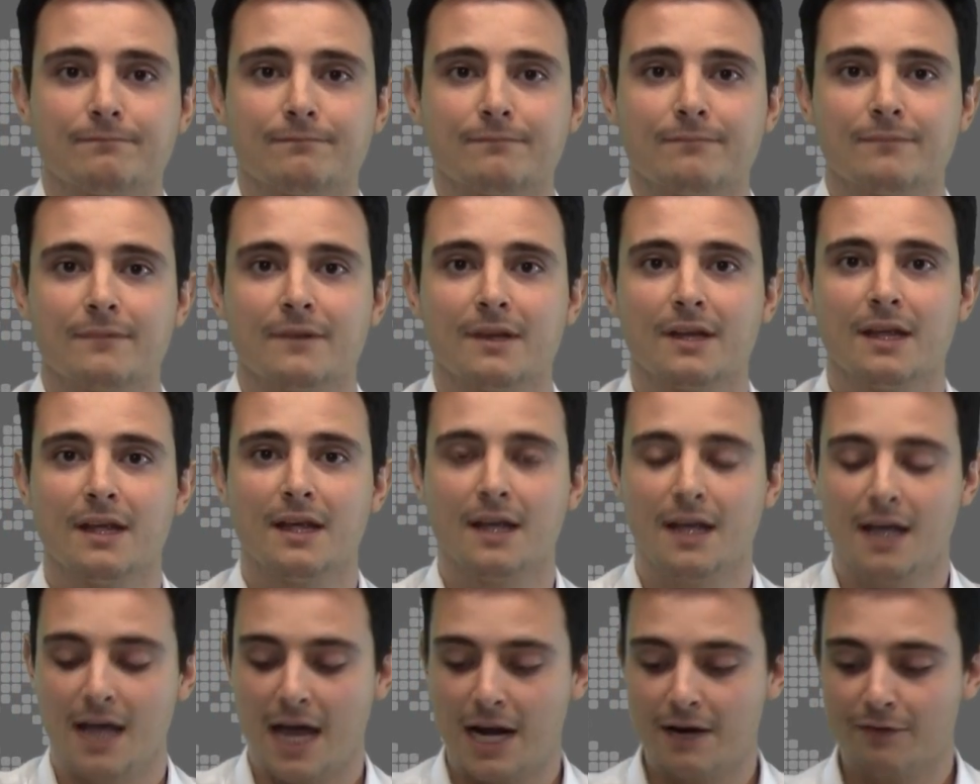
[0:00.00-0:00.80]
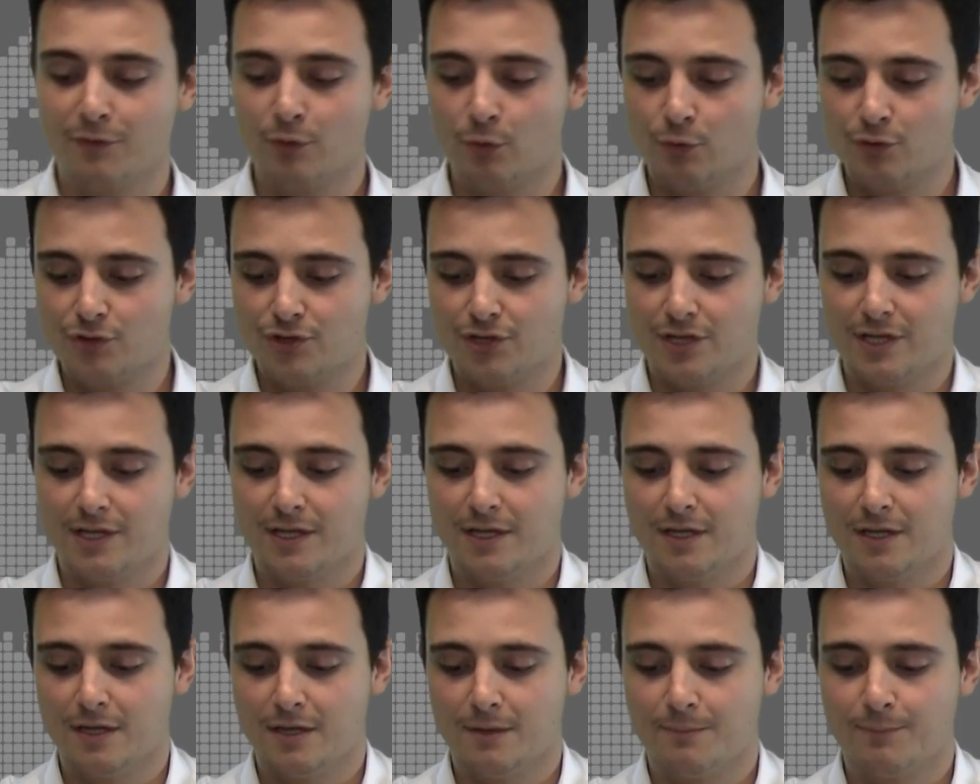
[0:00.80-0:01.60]
and of course
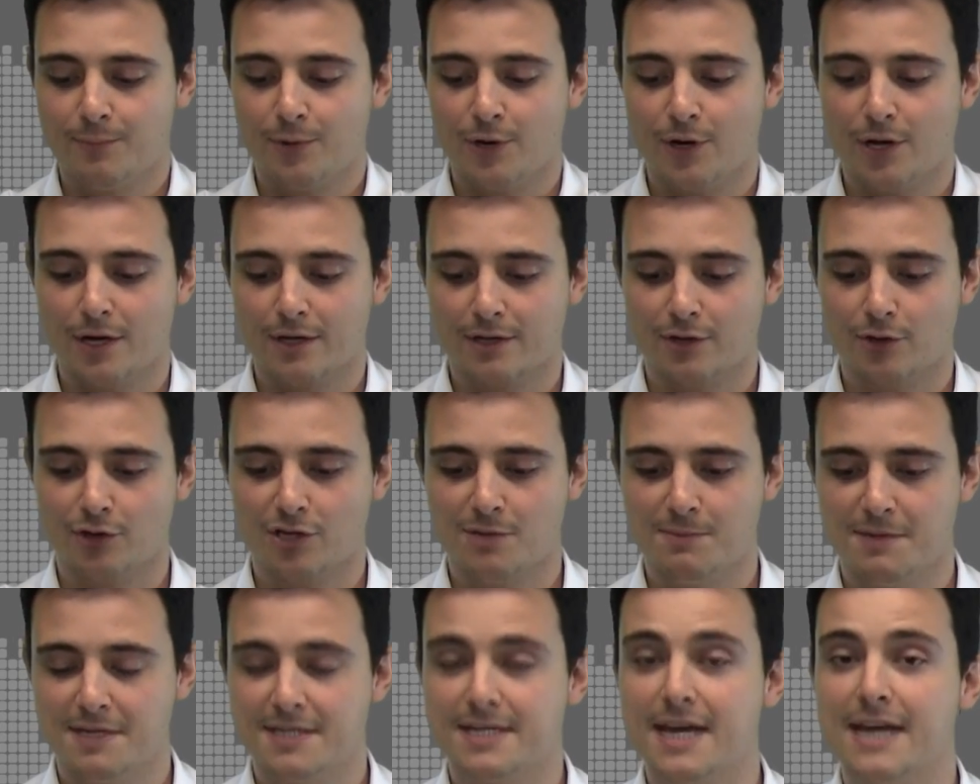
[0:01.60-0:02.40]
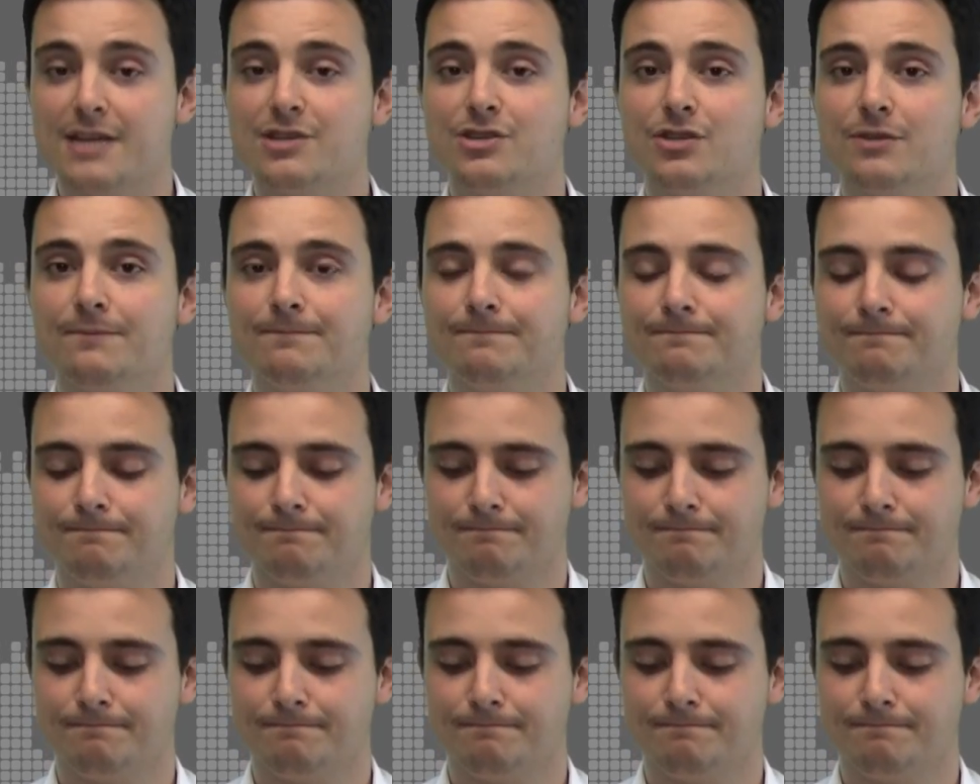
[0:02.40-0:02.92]
the uh, product documentation.